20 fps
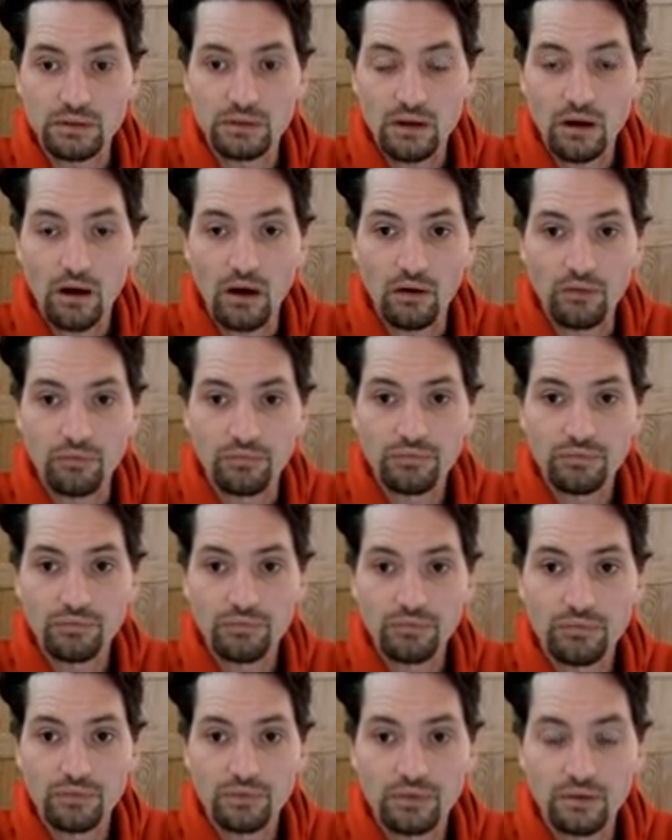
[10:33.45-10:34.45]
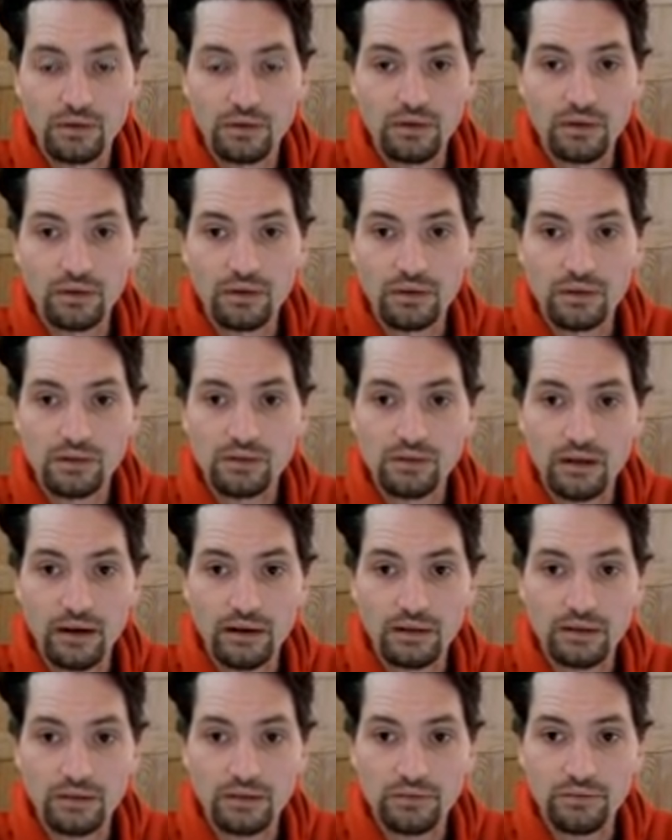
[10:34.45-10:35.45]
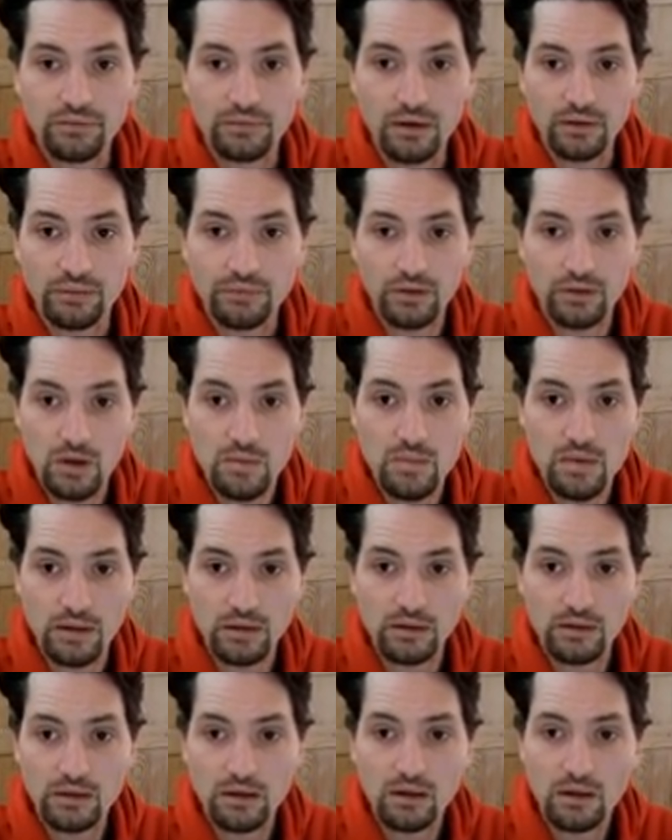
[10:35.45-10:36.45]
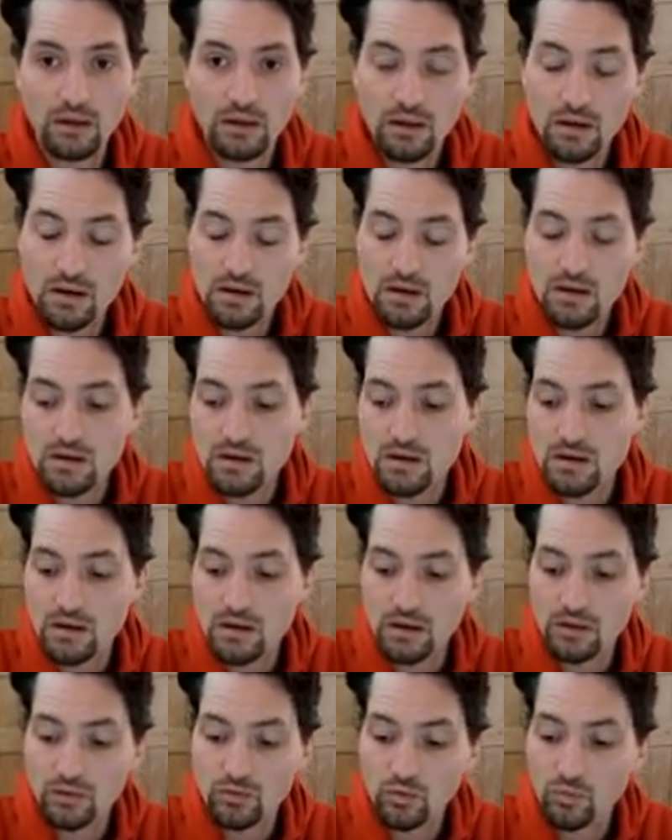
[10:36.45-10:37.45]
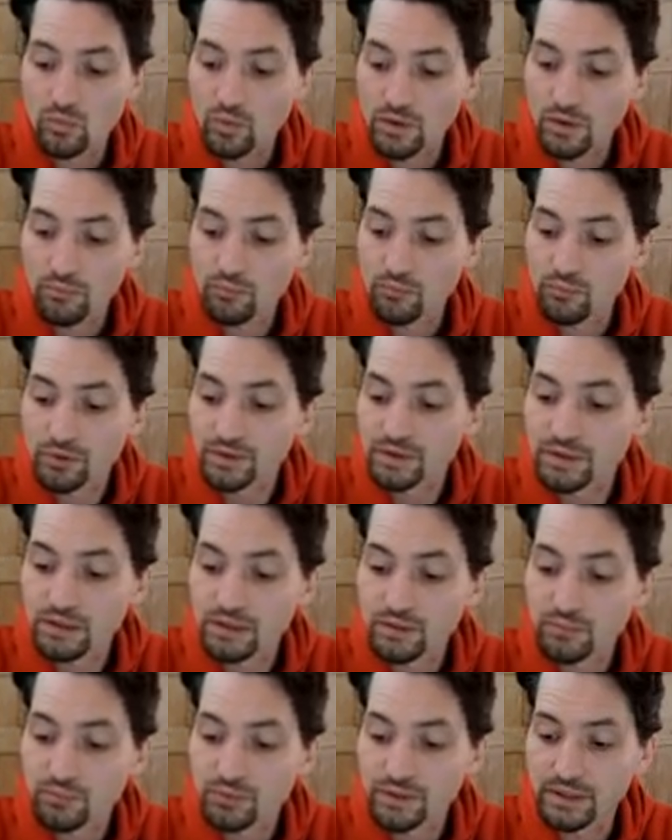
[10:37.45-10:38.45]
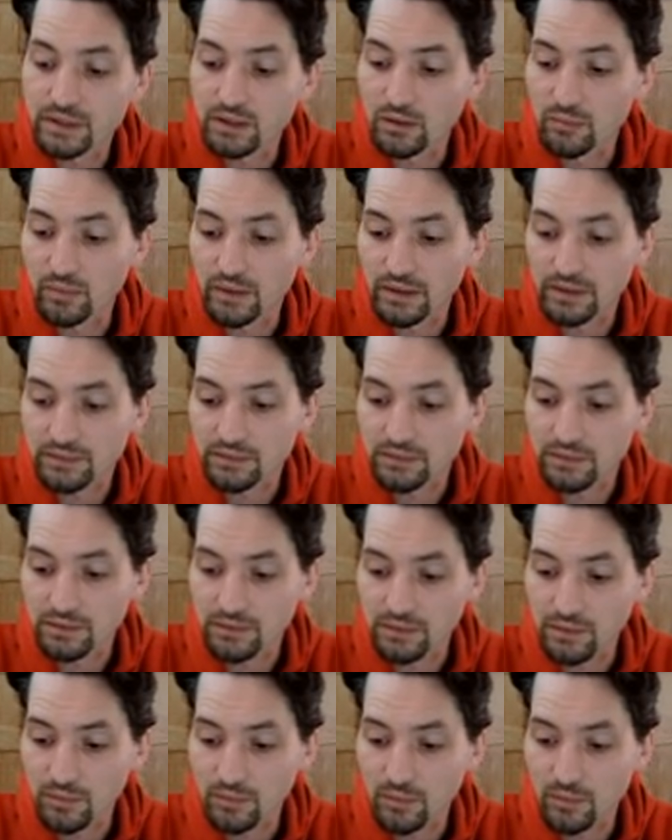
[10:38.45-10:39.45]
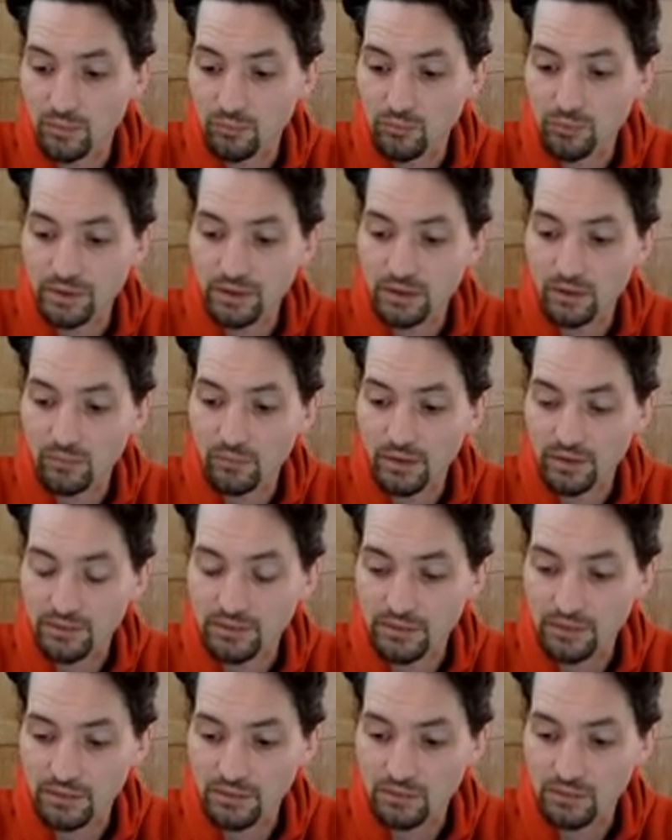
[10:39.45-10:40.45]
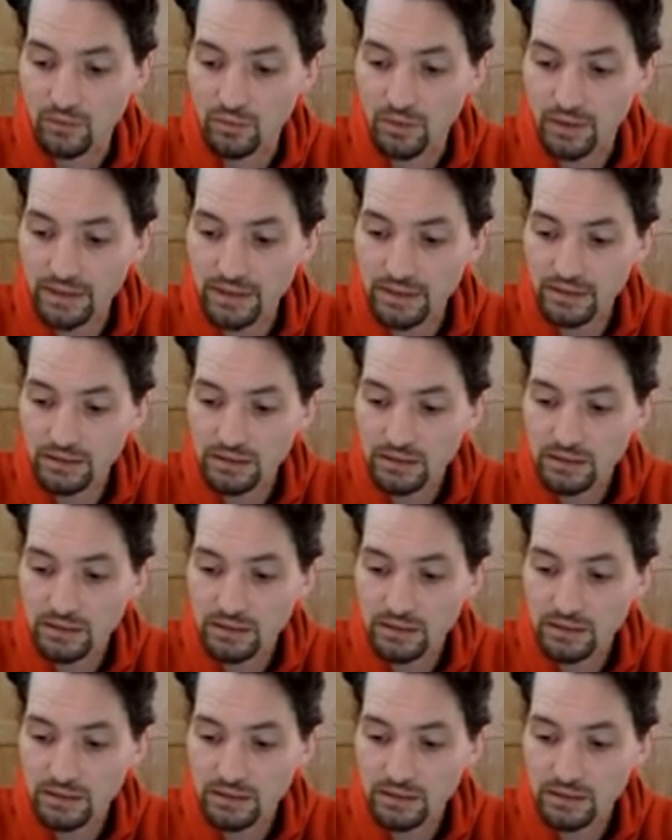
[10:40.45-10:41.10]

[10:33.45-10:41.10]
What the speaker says: of this kind of command and to build pretty complex things. So here,